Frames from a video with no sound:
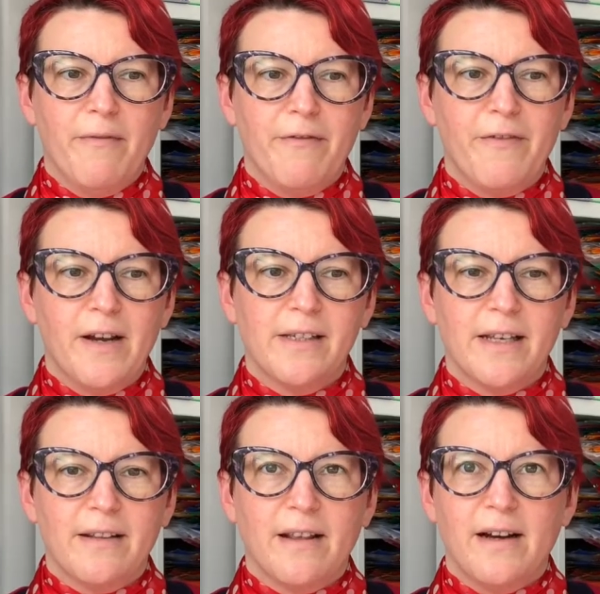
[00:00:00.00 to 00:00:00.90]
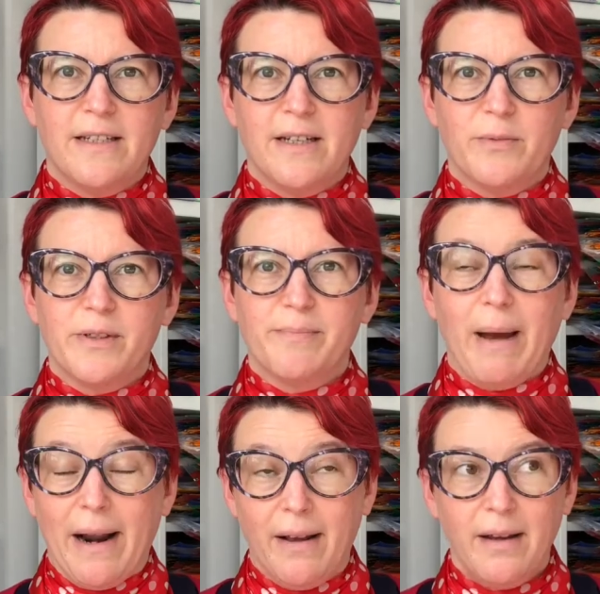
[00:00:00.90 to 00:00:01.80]
first thing that I did was
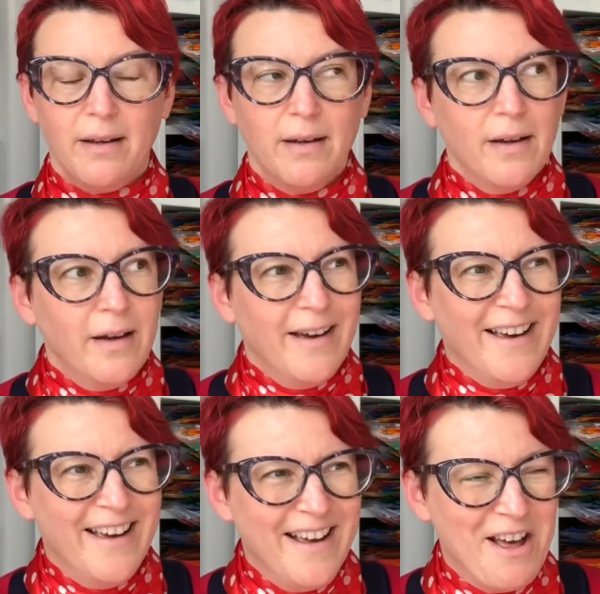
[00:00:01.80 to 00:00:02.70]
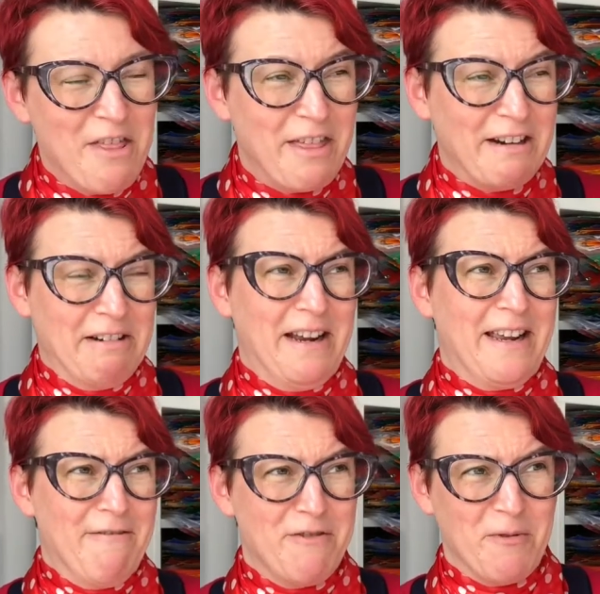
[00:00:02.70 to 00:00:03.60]
panic, I think
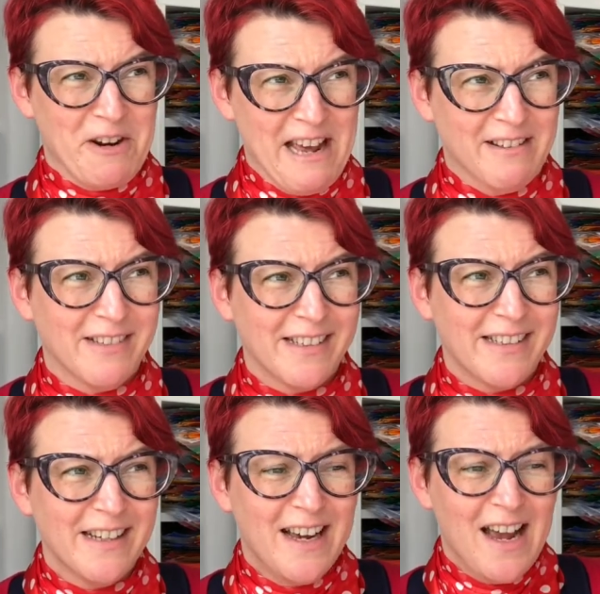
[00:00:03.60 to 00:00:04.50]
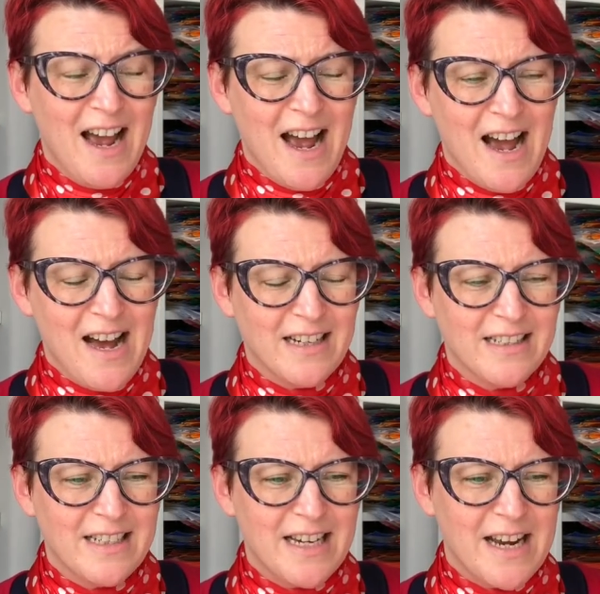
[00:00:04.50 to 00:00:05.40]
like everyone else,
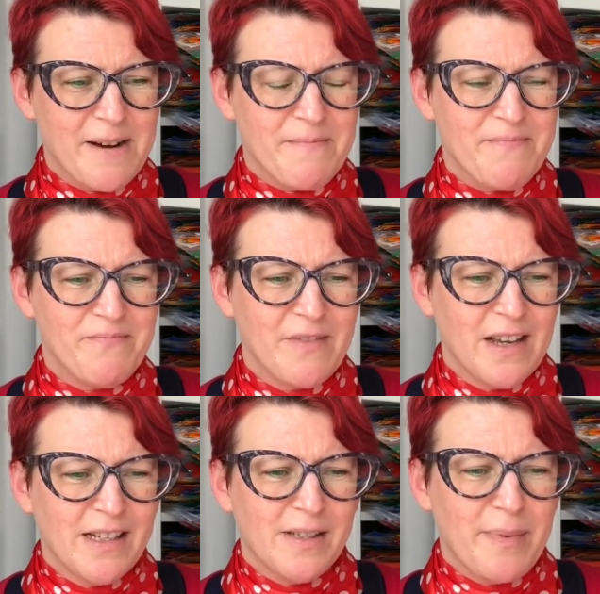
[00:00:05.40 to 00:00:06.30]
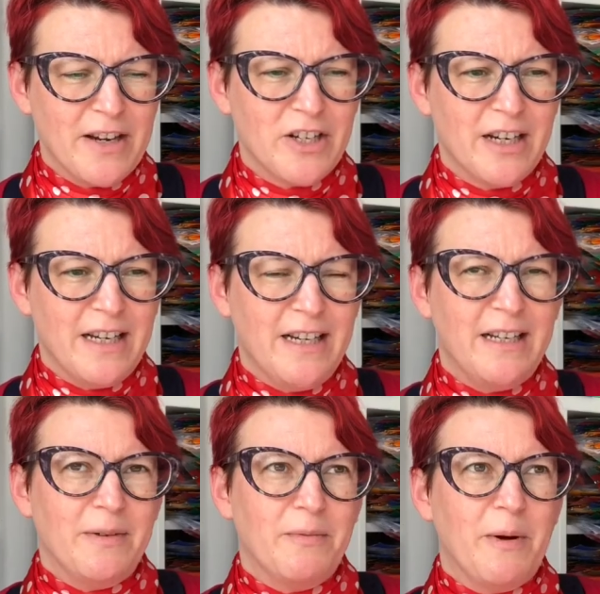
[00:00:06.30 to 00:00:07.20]
and
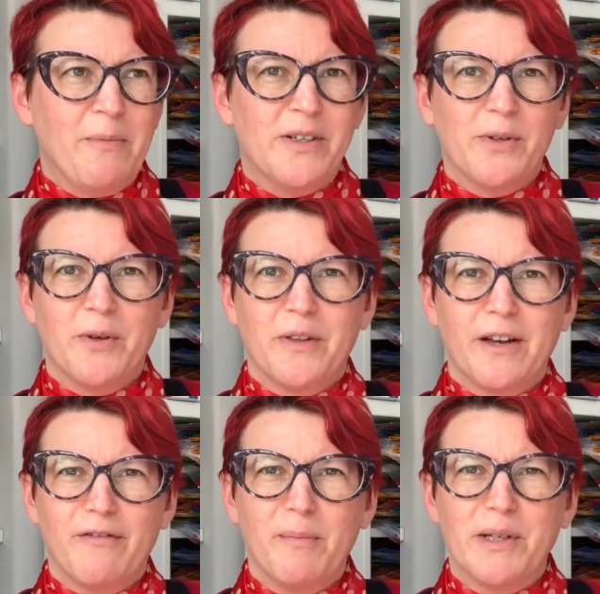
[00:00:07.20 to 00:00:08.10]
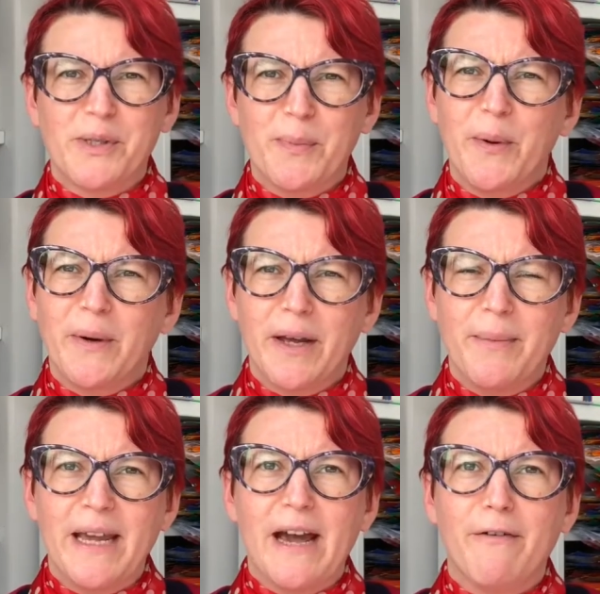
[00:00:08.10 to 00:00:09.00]
especially when we saw the government support
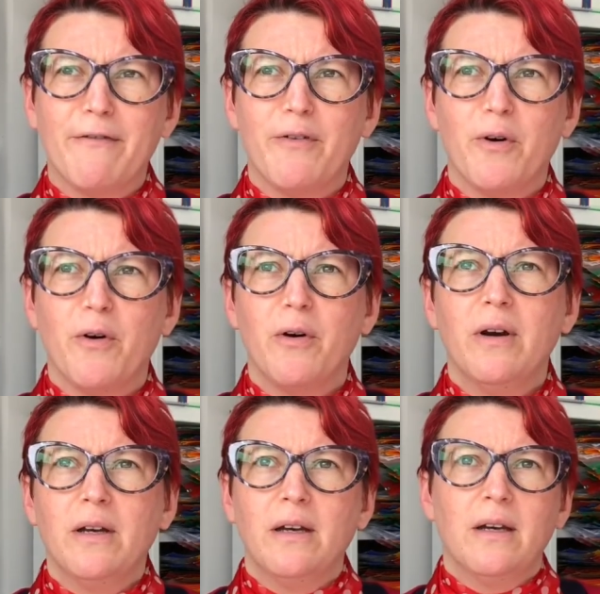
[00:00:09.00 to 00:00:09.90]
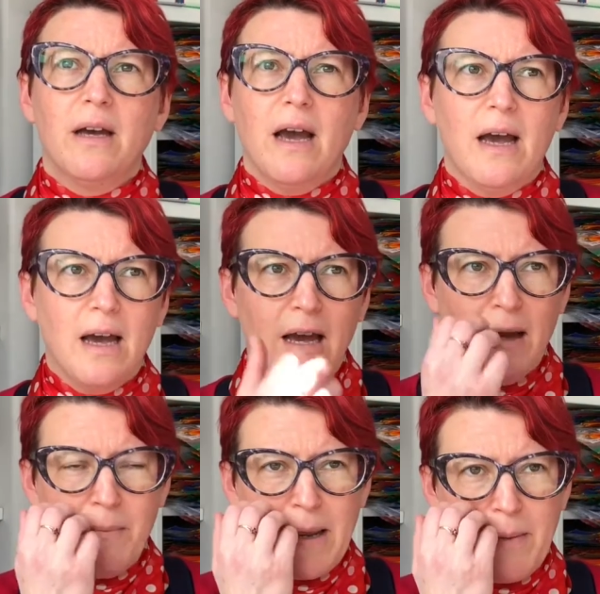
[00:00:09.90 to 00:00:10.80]
coming out for
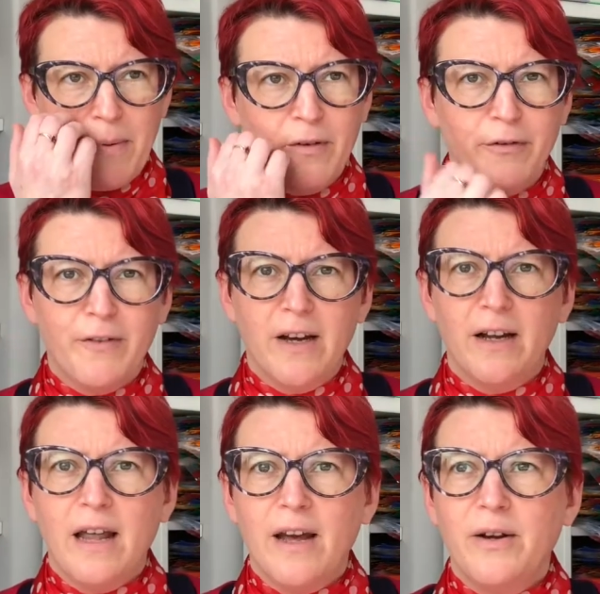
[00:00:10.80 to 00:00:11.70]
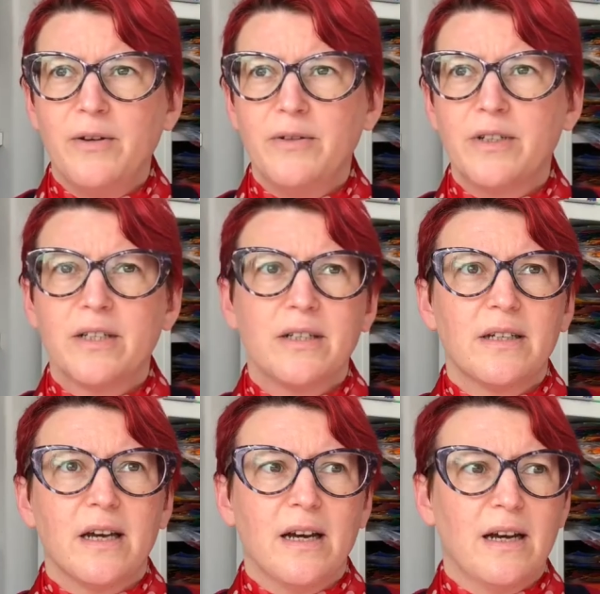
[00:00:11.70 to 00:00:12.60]
people furloughed,
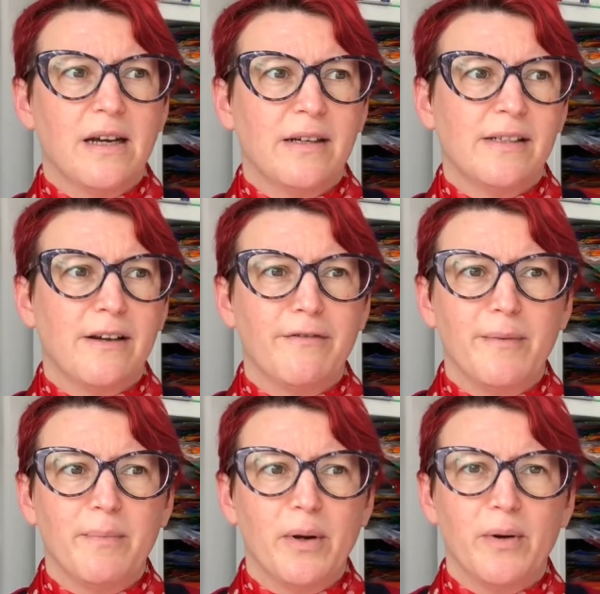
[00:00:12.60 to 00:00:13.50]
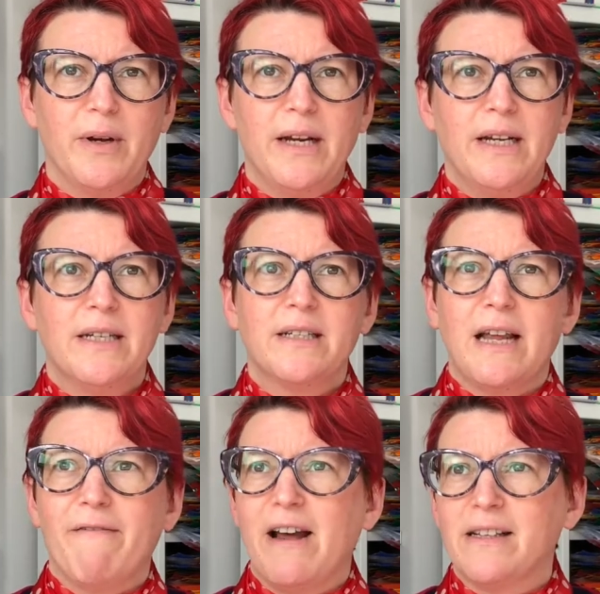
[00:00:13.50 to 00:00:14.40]
self-employed,
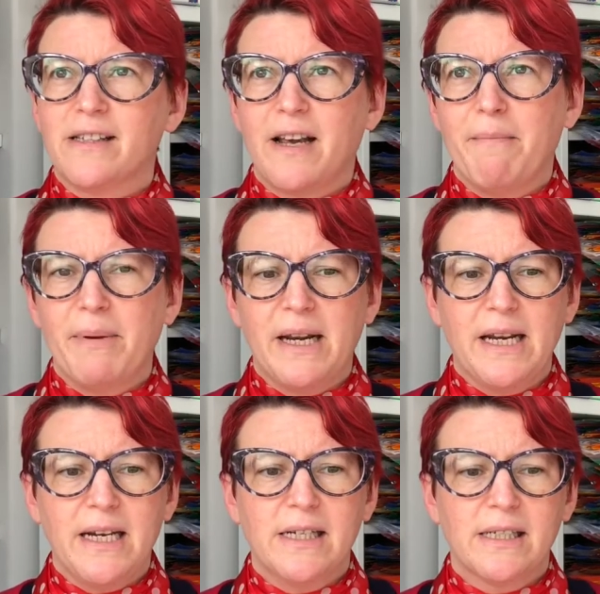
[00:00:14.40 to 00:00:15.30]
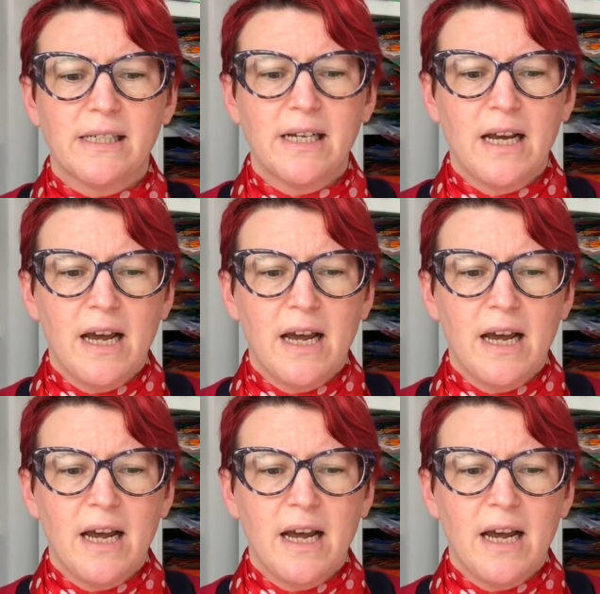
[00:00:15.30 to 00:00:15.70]
events companies.